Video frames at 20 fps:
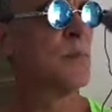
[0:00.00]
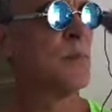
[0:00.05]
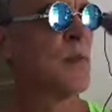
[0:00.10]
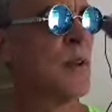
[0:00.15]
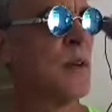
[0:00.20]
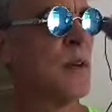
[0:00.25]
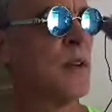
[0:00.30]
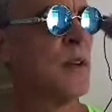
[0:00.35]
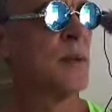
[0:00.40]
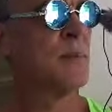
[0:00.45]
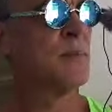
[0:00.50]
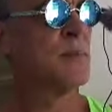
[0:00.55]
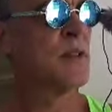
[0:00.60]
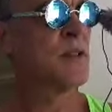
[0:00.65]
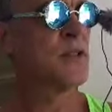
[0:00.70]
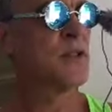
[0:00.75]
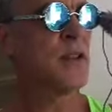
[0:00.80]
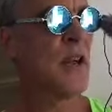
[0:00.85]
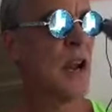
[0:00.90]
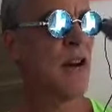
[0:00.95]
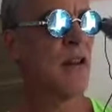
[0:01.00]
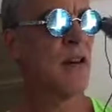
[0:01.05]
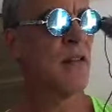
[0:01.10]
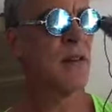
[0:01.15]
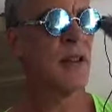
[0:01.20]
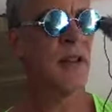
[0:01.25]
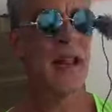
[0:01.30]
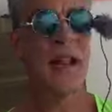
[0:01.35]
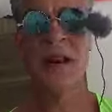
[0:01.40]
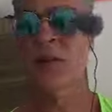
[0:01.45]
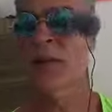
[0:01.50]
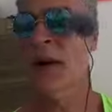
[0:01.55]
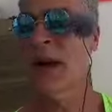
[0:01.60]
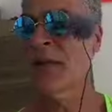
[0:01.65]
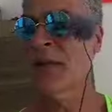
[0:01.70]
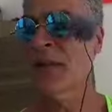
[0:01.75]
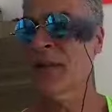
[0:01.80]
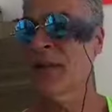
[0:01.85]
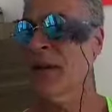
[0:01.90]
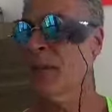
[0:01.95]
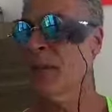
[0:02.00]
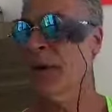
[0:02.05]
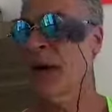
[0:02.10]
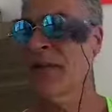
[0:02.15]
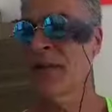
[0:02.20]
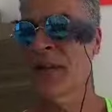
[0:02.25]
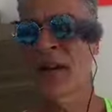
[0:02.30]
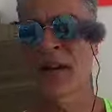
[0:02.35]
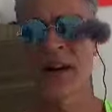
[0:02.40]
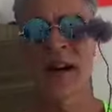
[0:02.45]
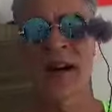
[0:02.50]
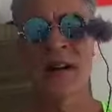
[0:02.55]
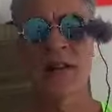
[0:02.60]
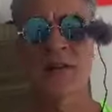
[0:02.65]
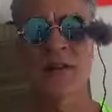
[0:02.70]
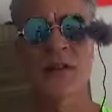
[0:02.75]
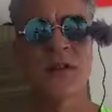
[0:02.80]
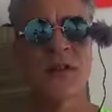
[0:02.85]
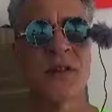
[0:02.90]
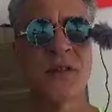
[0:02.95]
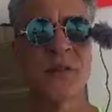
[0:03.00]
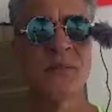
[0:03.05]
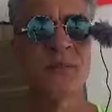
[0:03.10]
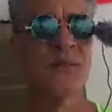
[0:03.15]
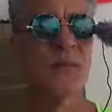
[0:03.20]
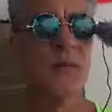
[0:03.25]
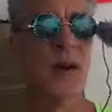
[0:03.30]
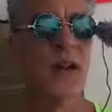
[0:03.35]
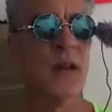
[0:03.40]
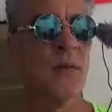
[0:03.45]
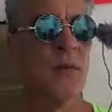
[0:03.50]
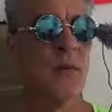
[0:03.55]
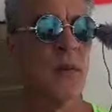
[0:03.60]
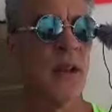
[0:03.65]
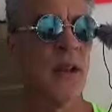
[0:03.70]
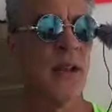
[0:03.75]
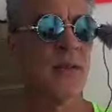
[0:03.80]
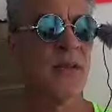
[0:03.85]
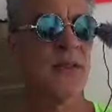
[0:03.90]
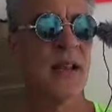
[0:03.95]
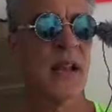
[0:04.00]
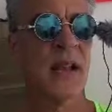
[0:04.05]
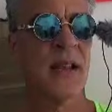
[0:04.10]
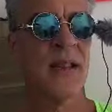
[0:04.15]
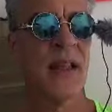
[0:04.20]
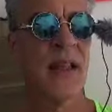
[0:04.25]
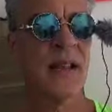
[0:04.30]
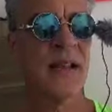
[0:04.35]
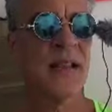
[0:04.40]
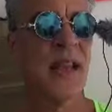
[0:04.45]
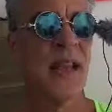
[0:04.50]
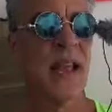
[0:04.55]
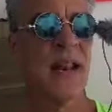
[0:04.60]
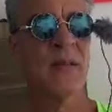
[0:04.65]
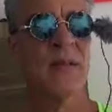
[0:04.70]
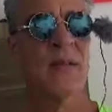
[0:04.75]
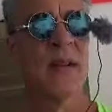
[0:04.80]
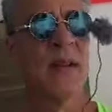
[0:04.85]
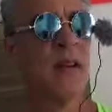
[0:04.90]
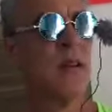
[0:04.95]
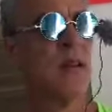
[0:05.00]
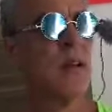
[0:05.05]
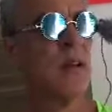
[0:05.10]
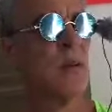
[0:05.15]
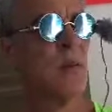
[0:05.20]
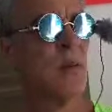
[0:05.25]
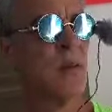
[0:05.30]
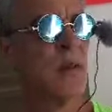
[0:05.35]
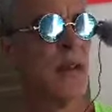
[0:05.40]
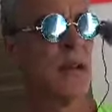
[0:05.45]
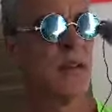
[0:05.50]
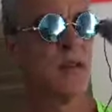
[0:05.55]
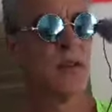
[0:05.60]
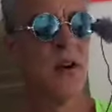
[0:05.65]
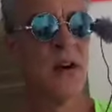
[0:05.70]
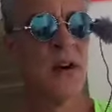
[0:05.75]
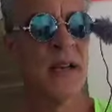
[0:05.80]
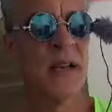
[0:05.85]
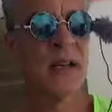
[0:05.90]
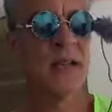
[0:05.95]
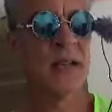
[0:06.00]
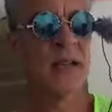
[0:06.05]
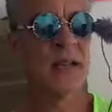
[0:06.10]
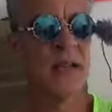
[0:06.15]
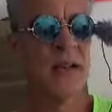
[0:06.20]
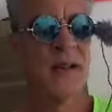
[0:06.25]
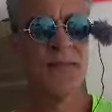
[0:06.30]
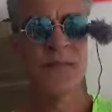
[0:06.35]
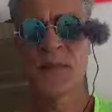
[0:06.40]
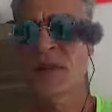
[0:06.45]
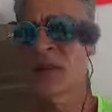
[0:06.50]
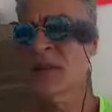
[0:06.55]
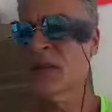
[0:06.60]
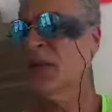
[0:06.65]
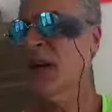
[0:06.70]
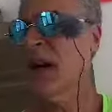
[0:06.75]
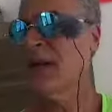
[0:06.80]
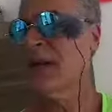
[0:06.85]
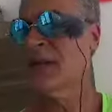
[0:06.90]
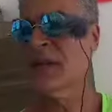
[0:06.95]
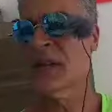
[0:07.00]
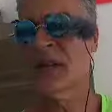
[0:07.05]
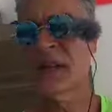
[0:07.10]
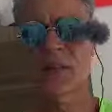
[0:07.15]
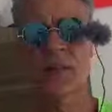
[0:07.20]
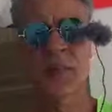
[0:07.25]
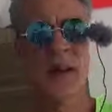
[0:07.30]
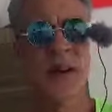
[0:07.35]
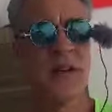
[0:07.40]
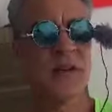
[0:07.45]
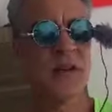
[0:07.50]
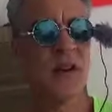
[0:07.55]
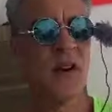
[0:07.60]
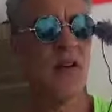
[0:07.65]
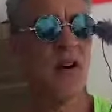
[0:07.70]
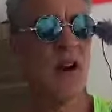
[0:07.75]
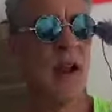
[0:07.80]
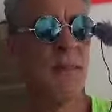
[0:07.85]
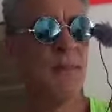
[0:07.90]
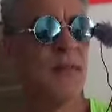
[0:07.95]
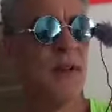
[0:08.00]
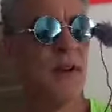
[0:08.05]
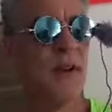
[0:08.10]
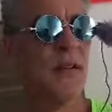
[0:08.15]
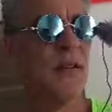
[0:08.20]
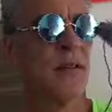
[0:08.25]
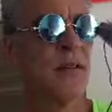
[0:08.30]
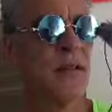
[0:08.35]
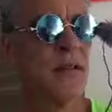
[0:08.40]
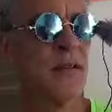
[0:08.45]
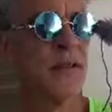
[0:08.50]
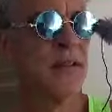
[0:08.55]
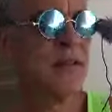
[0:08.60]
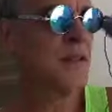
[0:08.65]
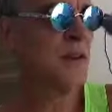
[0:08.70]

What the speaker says: I'm just tired of it. And around their house too, right outside that gate where that dog is, there's 5 or 6 piles of crap there. It's